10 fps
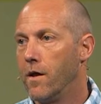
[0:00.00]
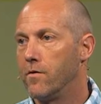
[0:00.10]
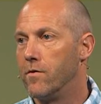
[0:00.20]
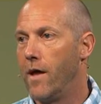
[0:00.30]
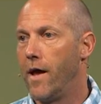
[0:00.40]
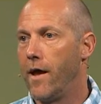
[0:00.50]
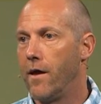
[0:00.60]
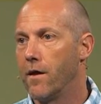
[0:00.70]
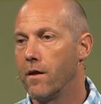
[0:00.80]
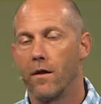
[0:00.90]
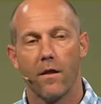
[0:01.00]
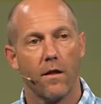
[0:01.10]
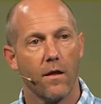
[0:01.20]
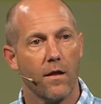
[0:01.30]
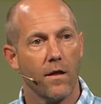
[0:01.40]
And today,
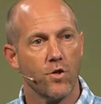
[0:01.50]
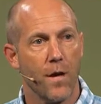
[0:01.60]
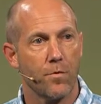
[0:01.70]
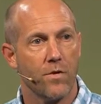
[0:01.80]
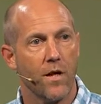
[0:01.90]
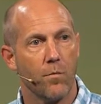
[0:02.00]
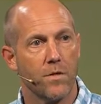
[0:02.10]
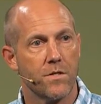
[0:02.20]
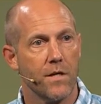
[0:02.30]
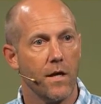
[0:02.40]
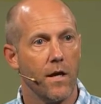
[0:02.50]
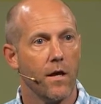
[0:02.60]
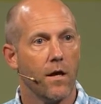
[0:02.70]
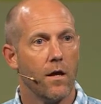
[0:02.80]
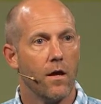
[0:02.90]
in chapter 10, we see
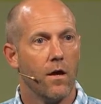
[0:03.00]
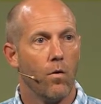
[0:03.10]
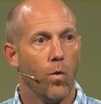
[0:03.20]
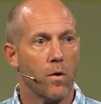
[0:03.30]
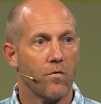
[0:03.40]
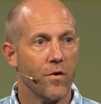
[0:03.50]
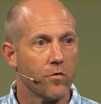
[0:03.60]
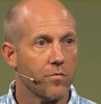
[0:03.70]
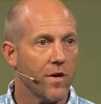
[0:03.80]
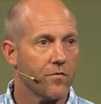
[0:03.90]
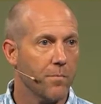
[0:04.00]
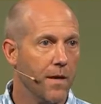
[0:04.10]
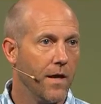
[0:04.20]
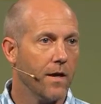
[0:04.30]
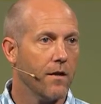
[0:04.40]
what he reveals himself to be.